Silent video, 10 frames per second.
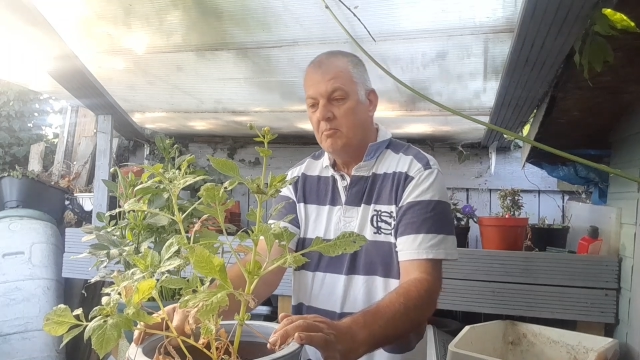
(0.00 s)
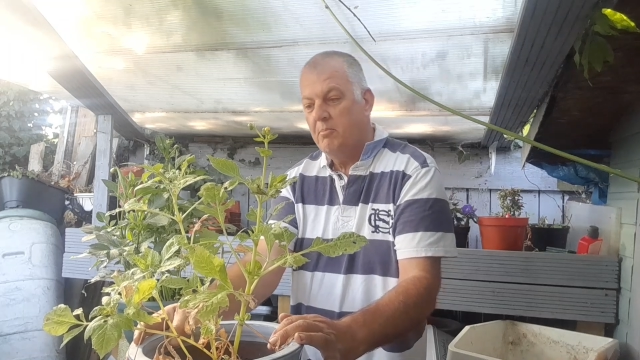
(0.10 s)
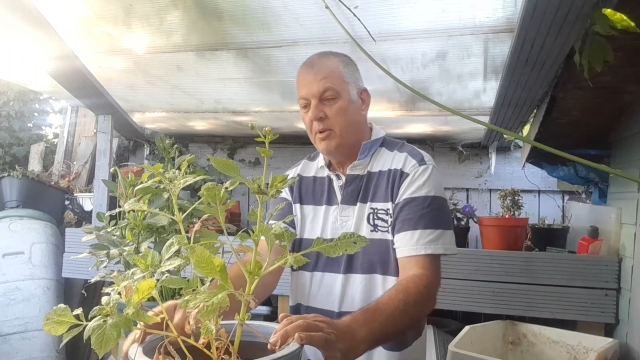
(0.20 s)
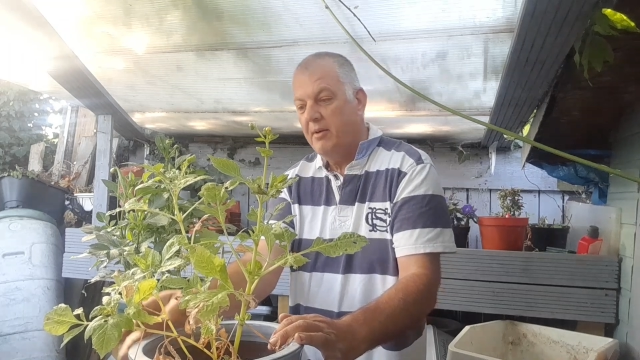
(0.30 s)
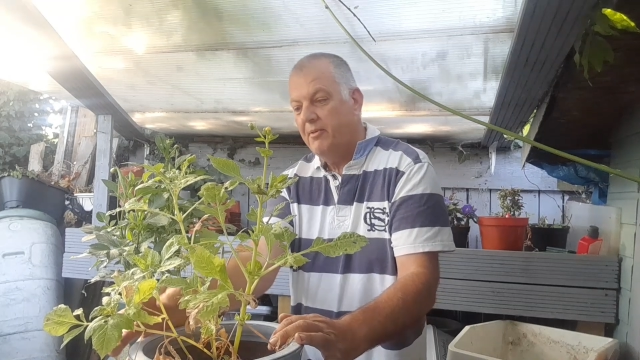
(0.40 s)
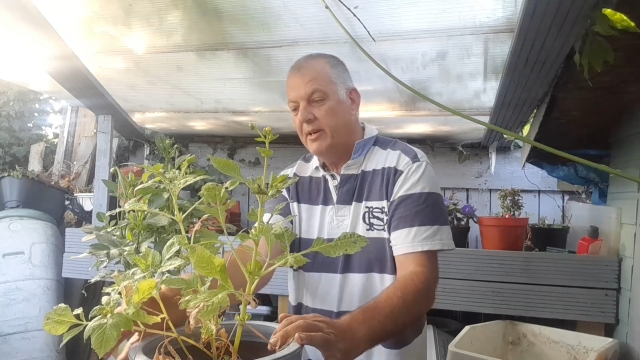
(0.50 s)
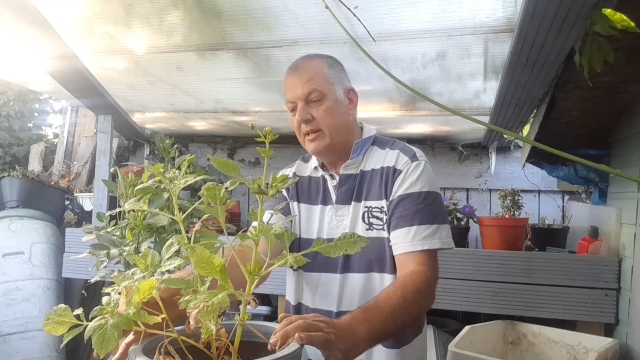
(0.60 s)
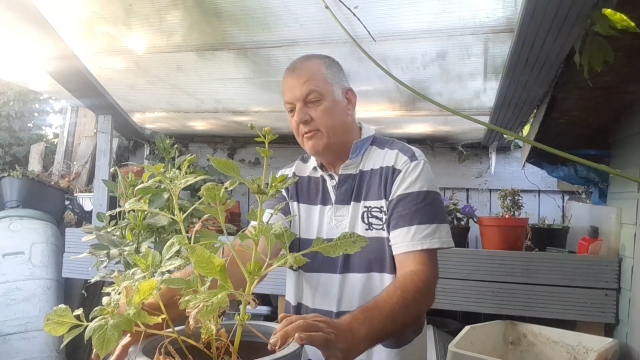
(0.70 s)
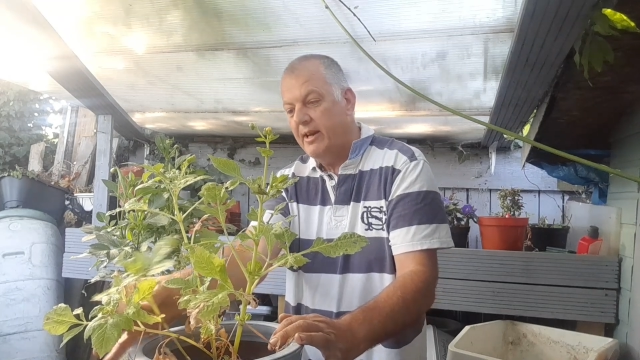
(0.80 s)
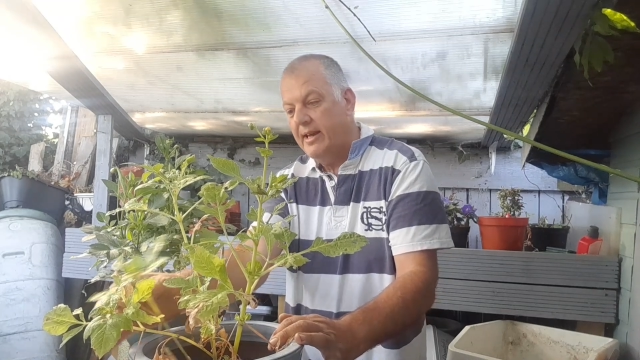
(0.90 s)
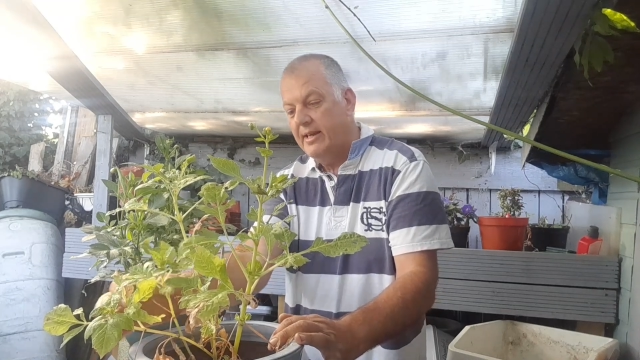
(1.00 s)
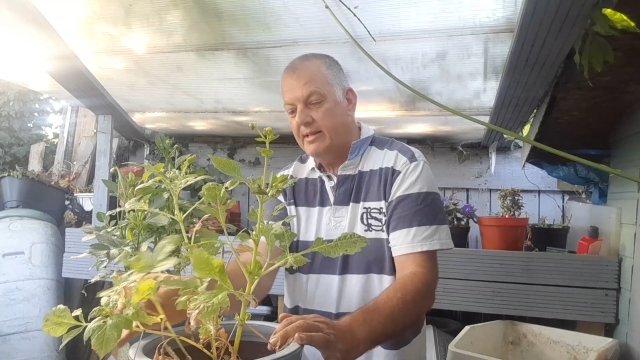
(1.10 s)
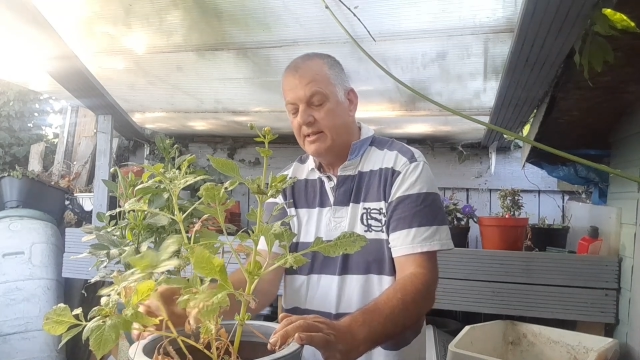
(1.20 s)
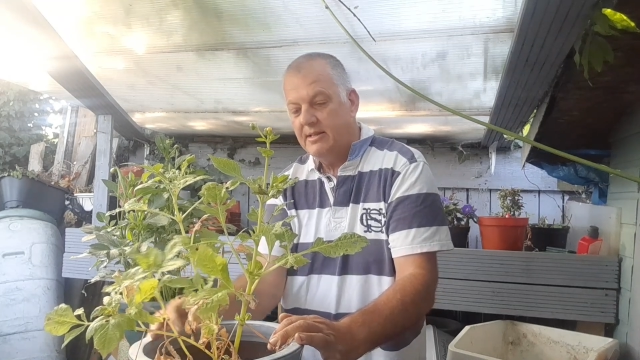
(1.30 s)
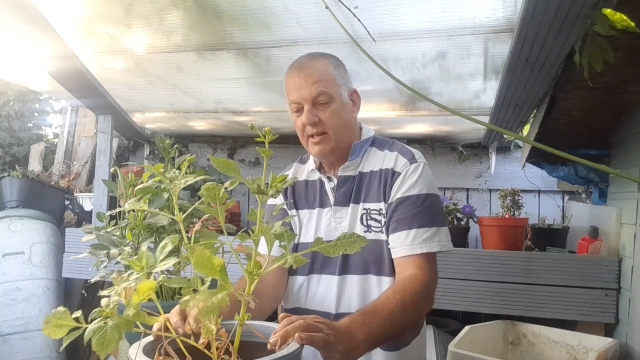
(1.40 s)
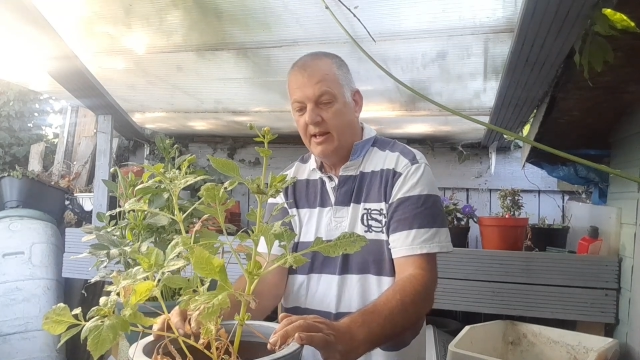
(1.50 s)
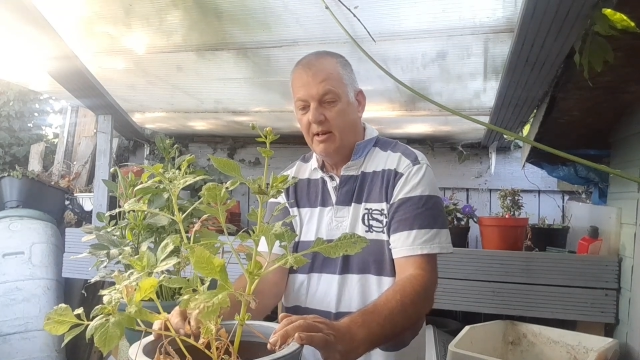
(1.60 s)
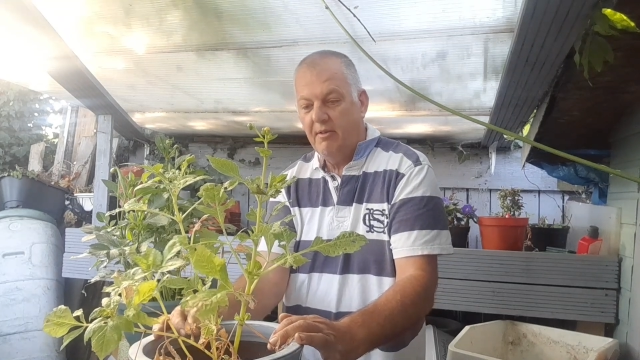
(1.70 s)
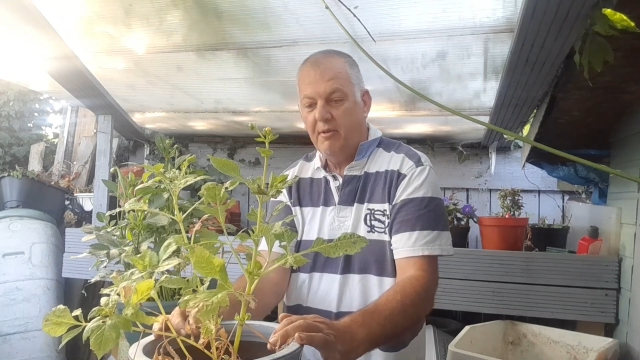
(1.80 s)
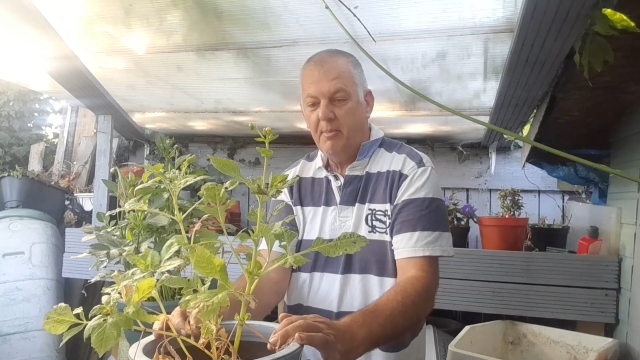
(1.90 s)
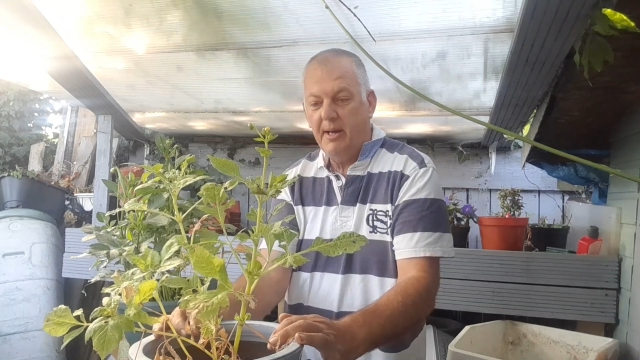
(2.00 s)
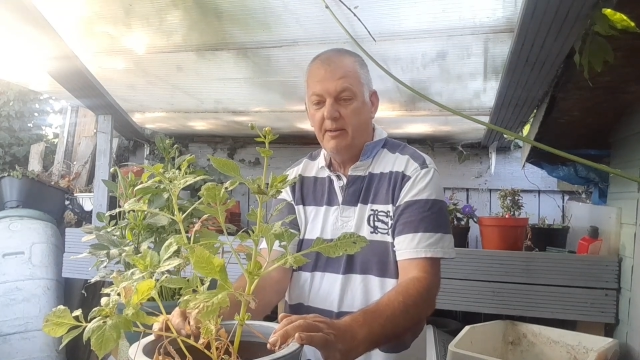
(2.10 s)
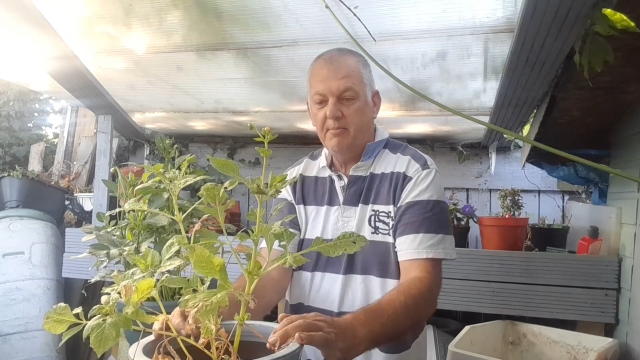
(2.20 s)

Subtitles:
perfectly great, it's dying off a bit.